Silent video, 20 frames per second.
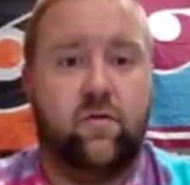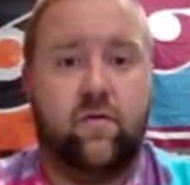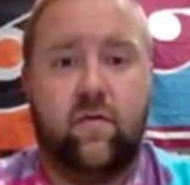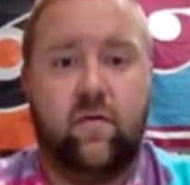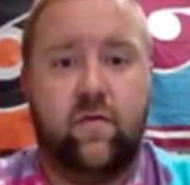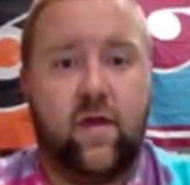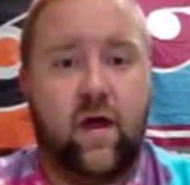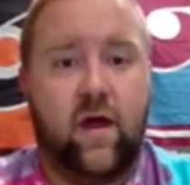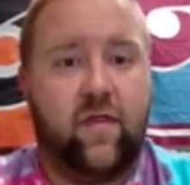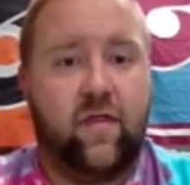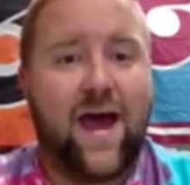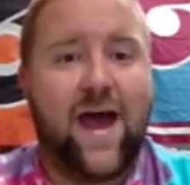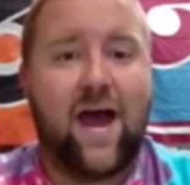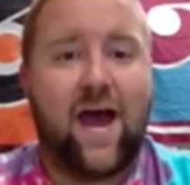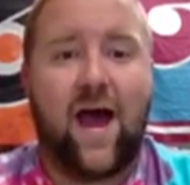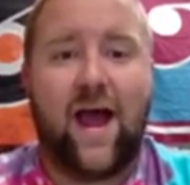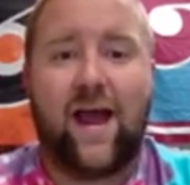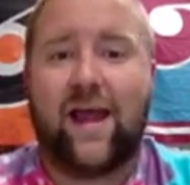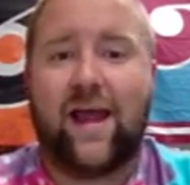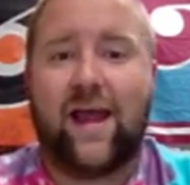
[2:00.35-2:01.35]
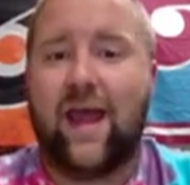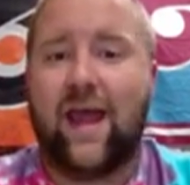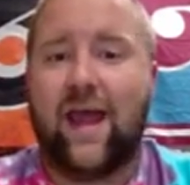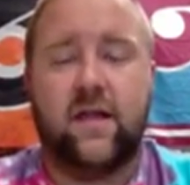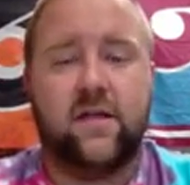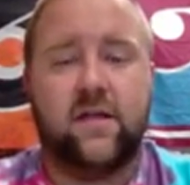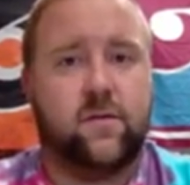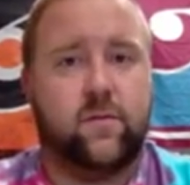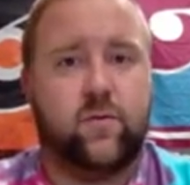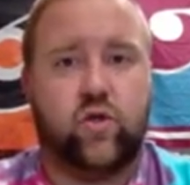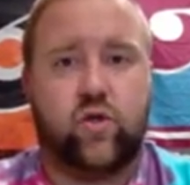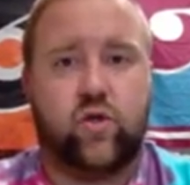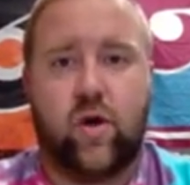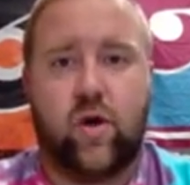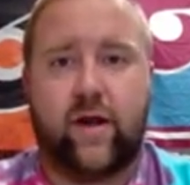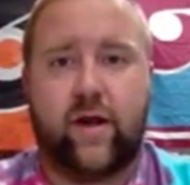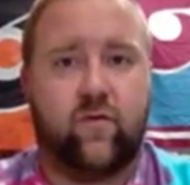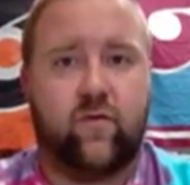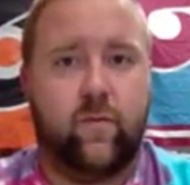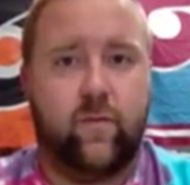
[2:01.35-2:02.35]
Now that I can't subtract
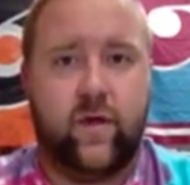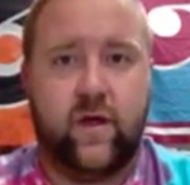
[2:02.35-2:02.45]
from this,